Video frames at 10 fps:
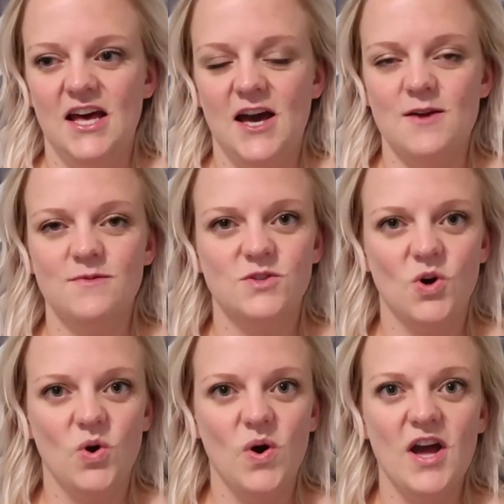I'm
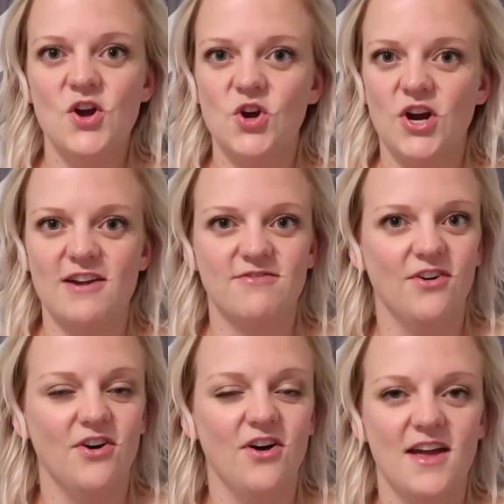so
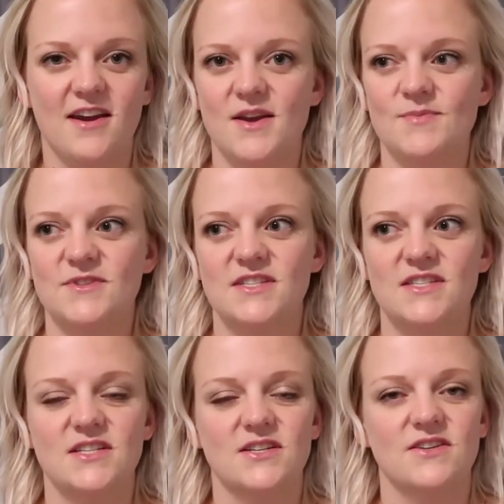grateful, and I'm
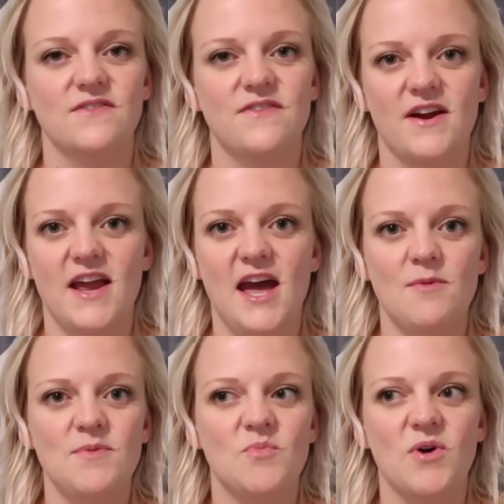still very
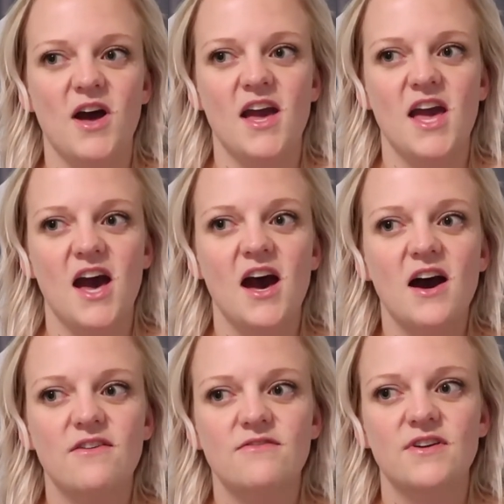happy, but I
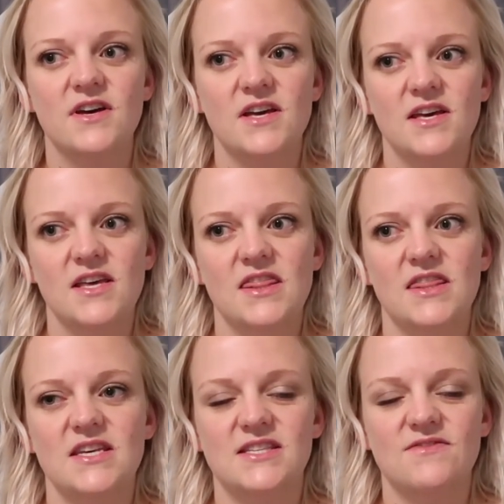have
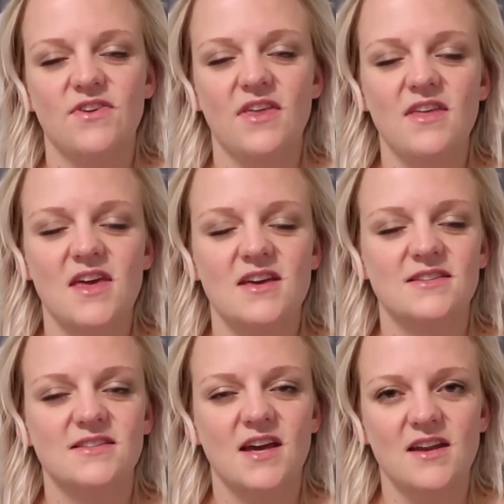this feeling
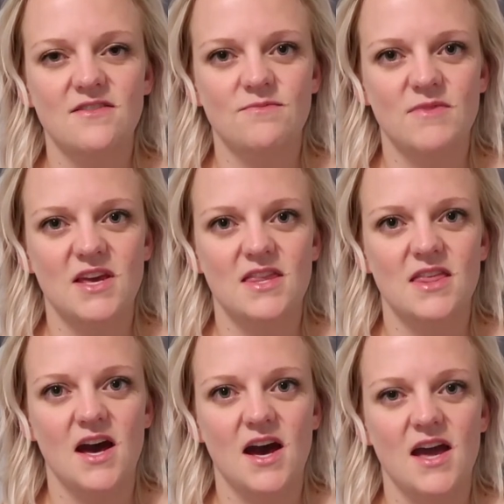inside of me
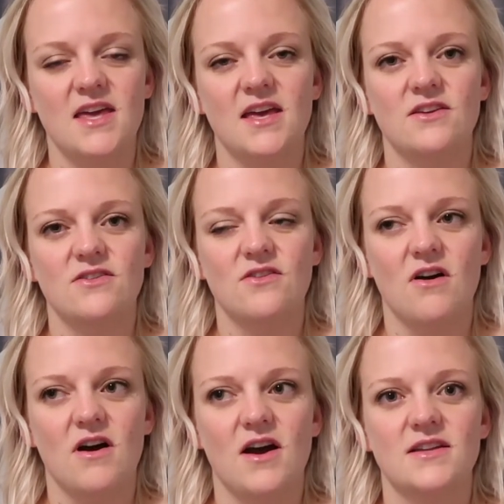that I
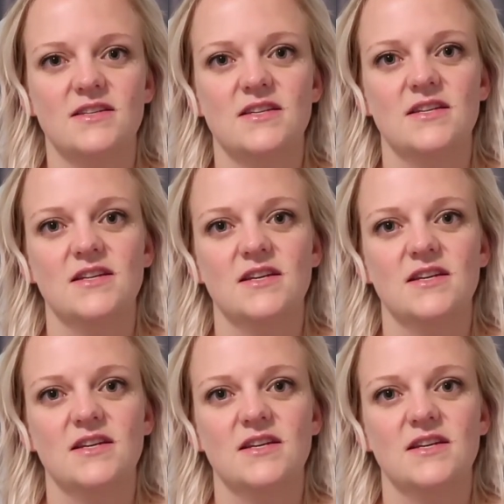cannot